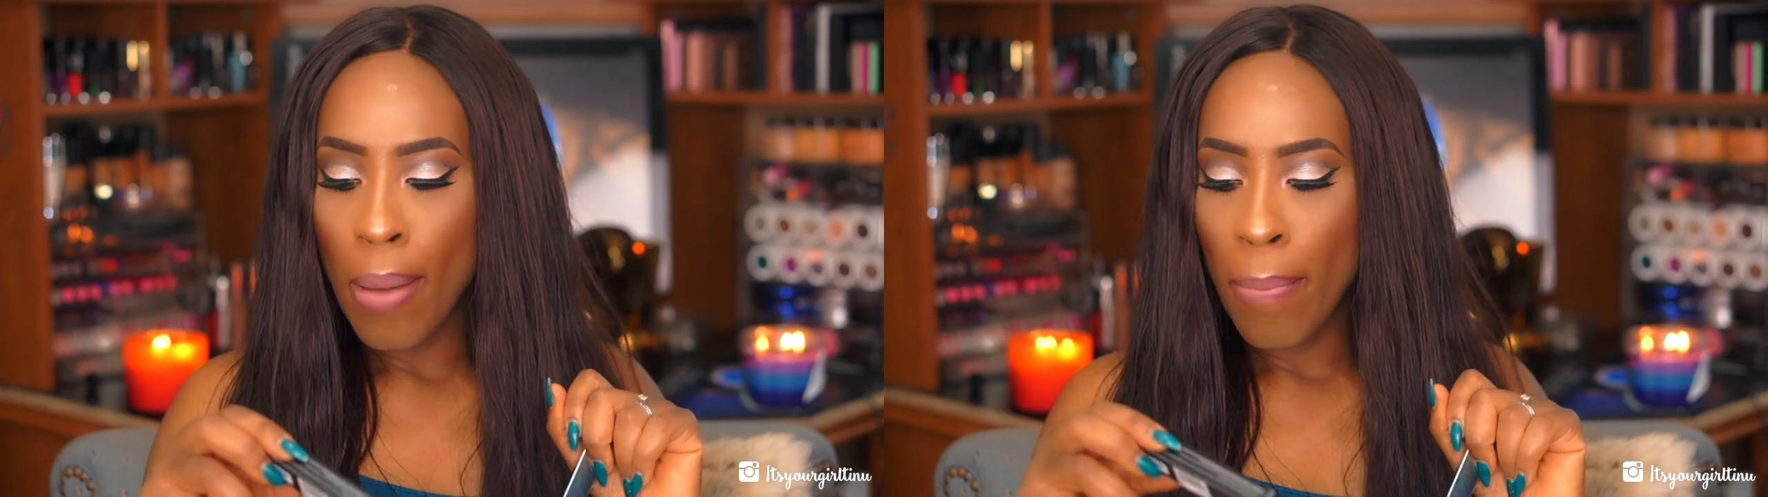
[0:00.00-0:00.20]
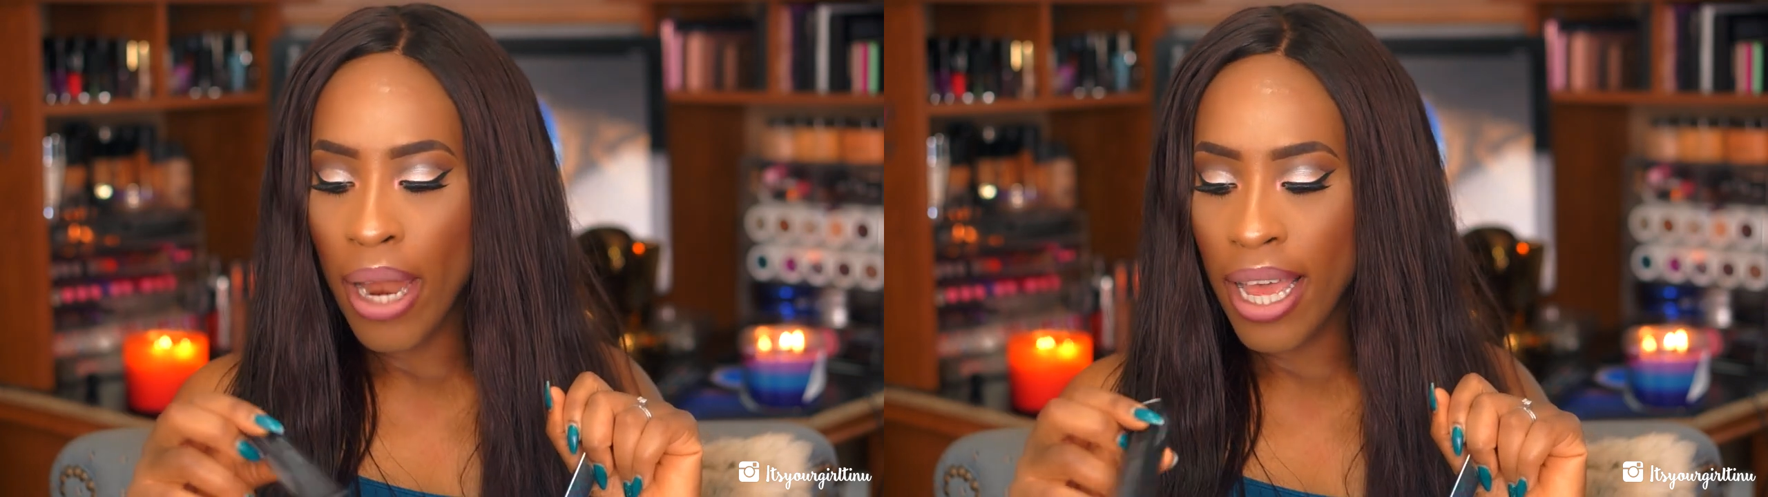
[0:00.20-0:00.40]

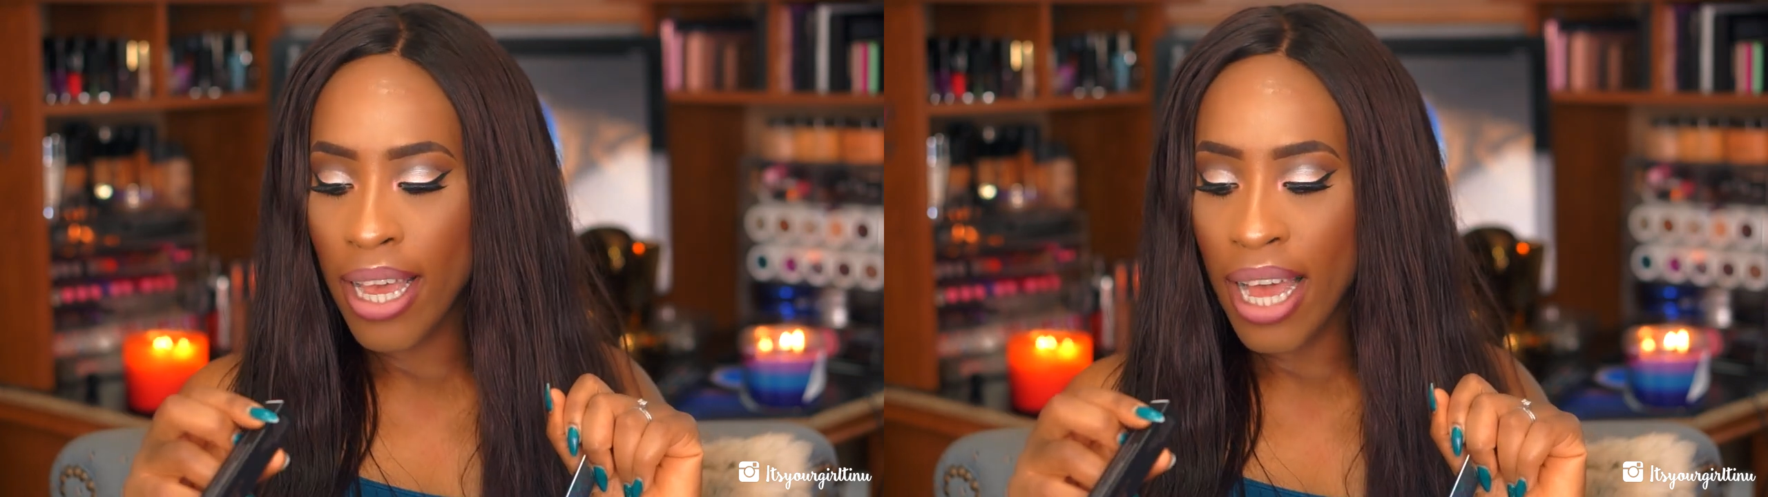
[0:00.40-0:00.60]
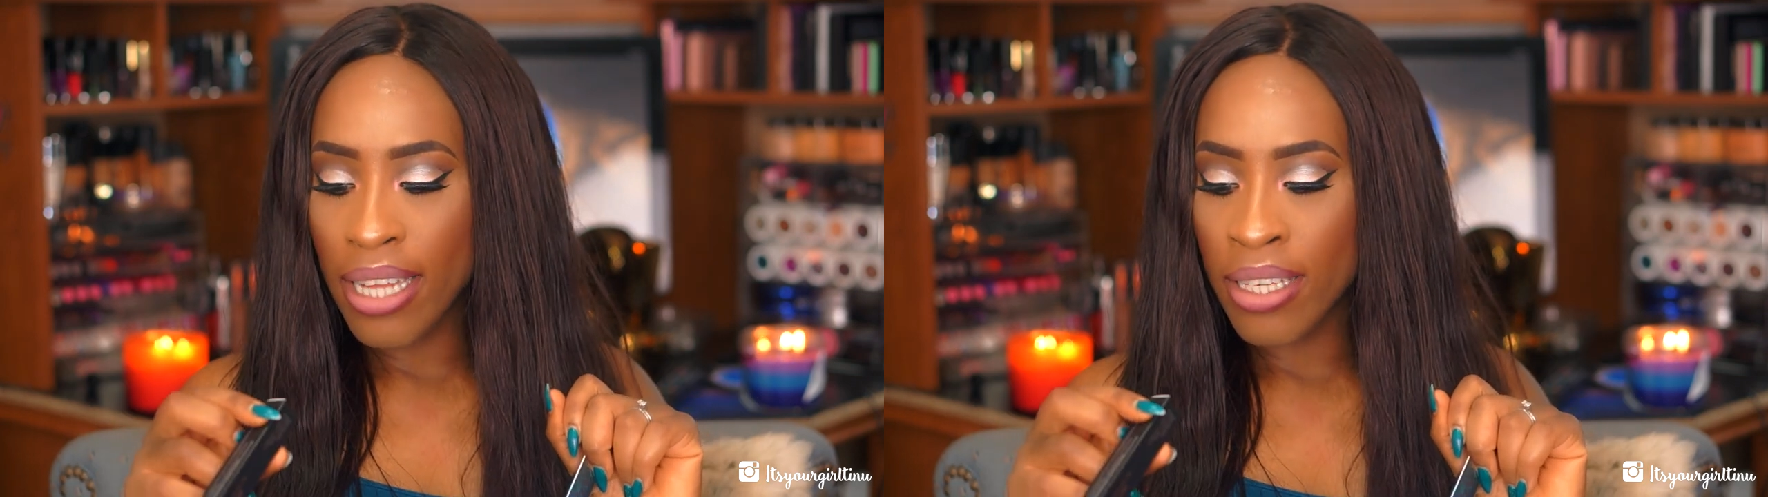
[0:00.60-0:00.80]
but I
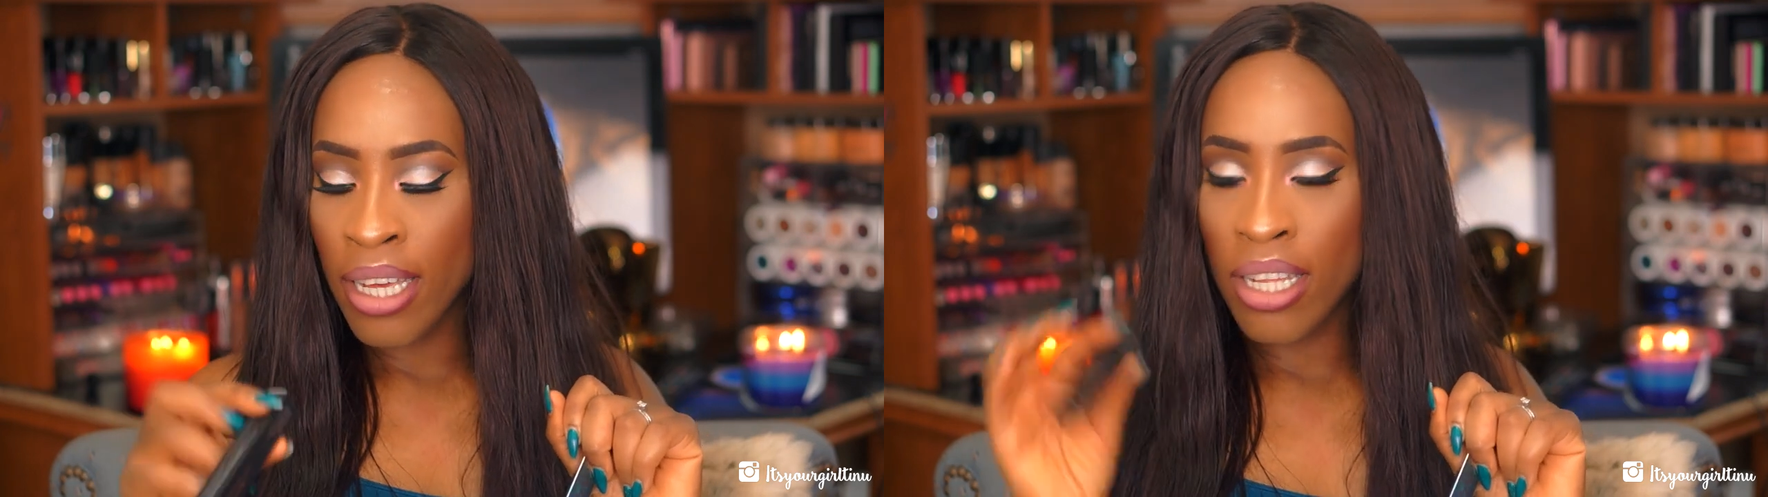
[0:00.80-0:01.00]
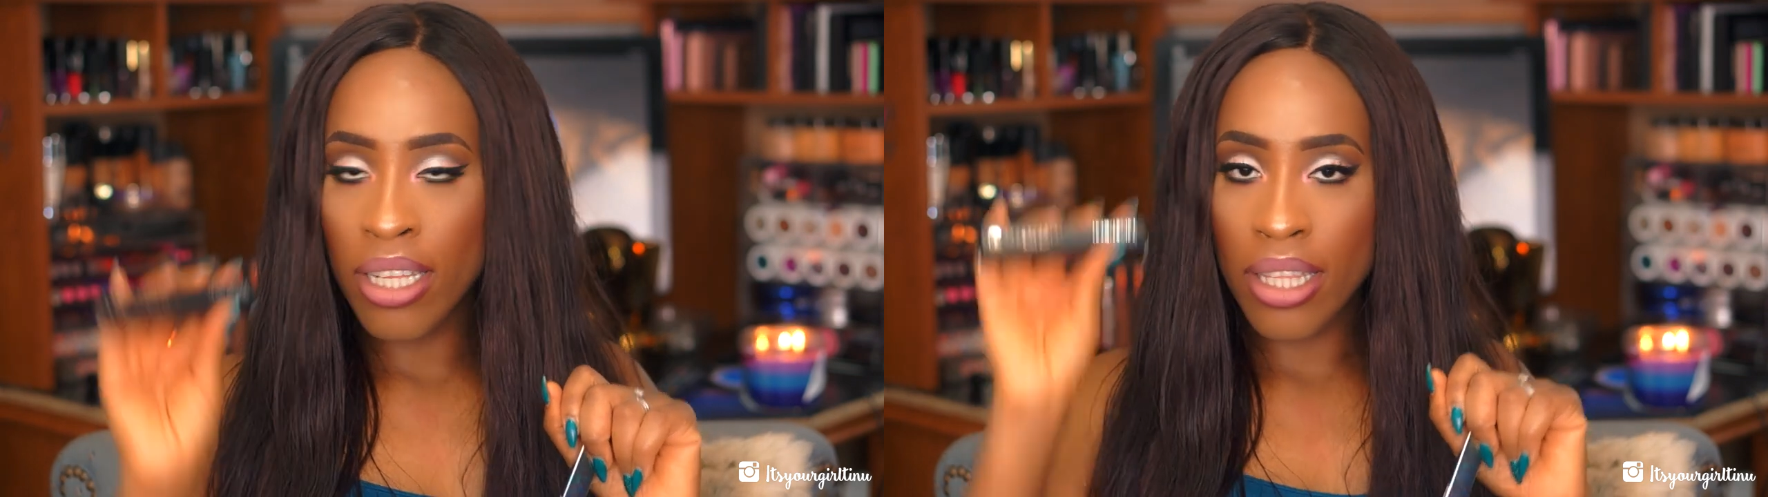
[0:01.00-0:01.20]
got
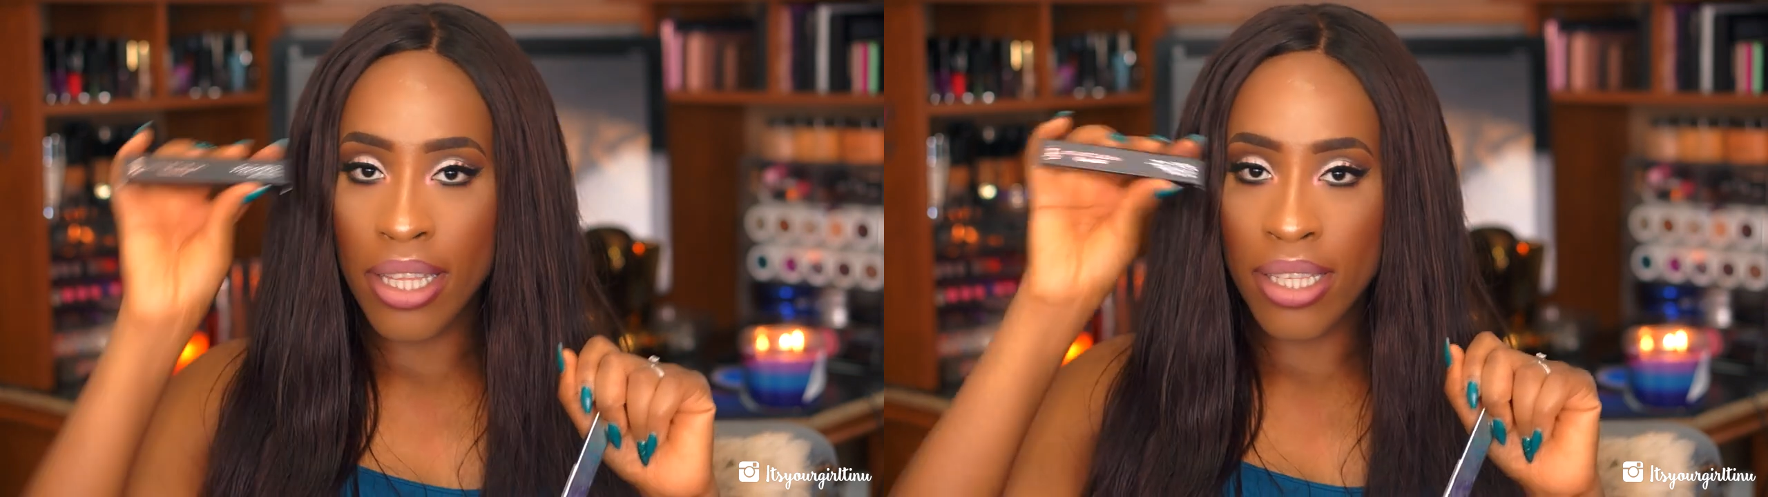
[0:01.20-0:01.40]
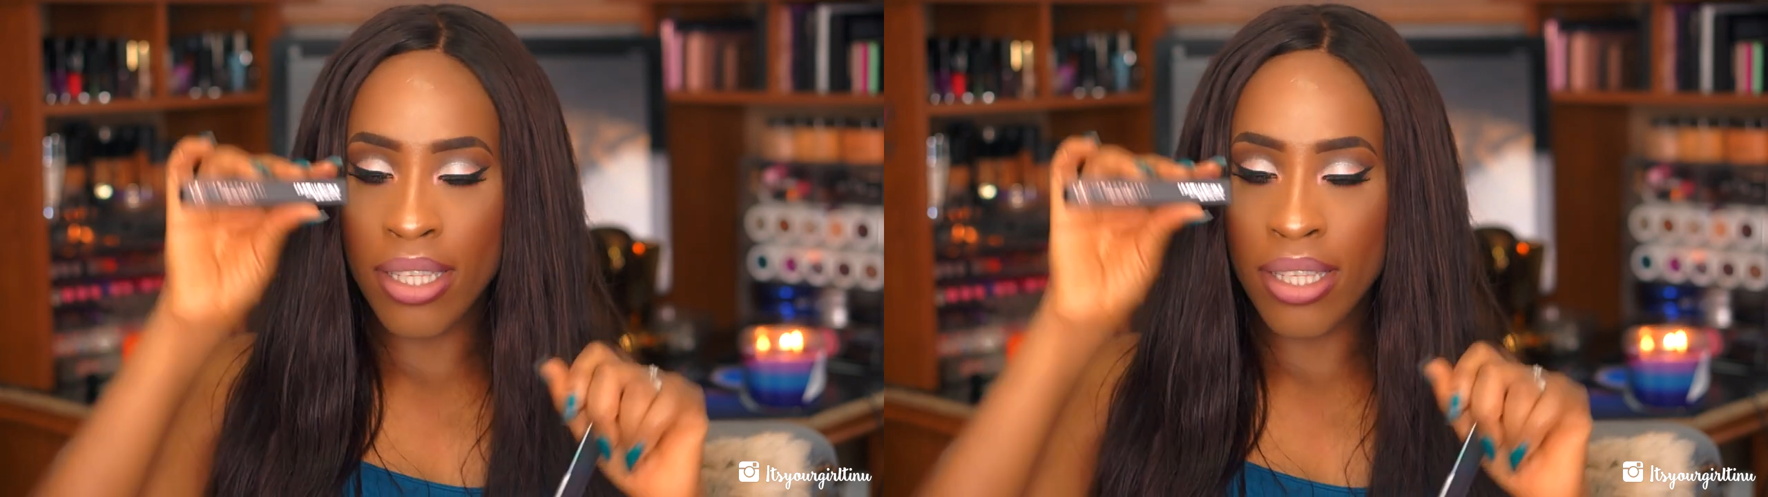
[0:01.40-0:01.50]
this